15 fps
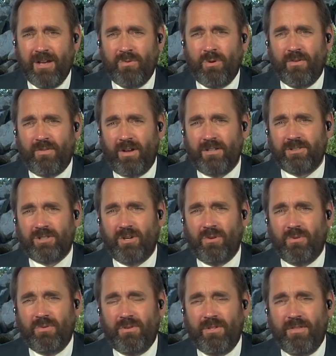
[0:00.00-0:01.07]
We've
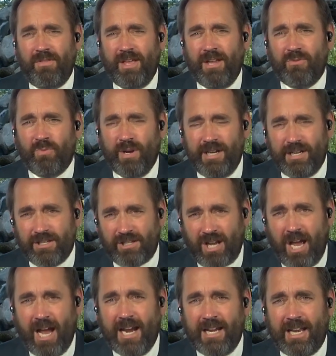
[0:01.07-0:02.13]
also then
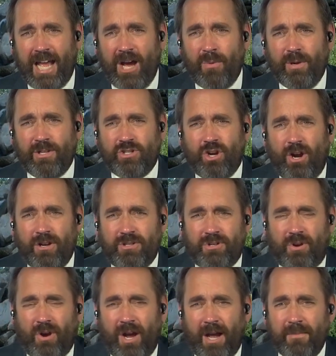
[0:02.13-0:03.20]
redesigned how we charge
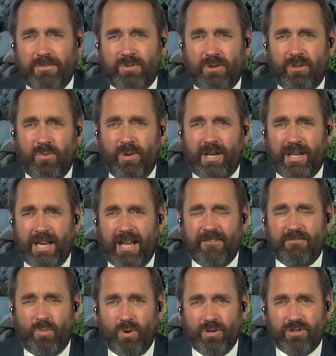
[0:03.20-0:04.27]
crime so that we can
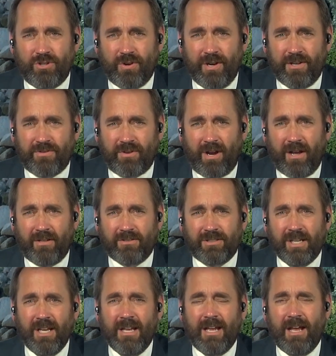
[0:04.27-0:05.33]
have more jury trials
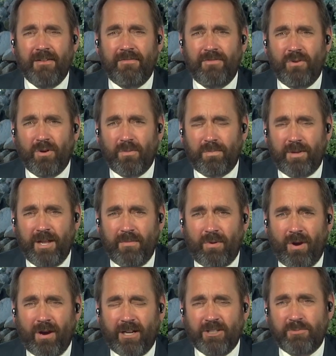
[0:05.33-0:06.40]
and fewer plea
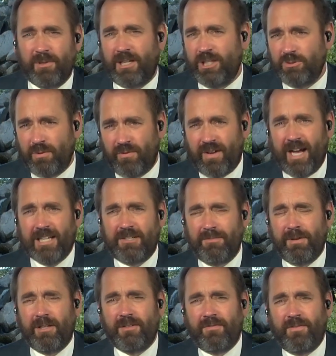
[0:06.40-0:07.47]
bargains because we've got to
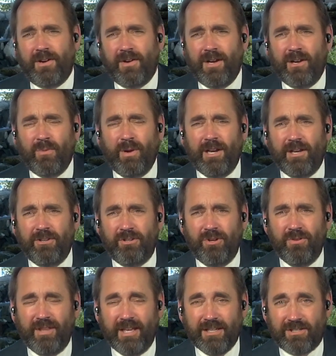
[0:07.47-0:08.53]
be able to figure out a way to
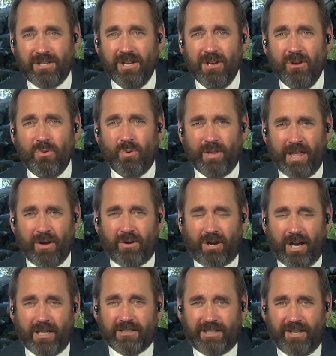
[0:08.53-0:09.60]
do this without
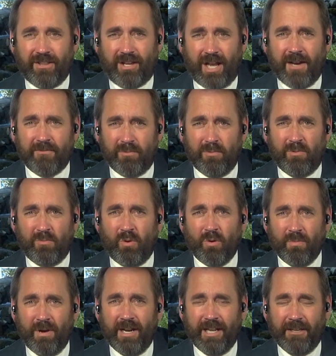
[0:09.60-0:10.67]
costing the government more
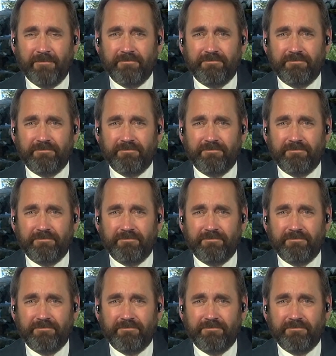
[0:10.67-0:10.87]
money.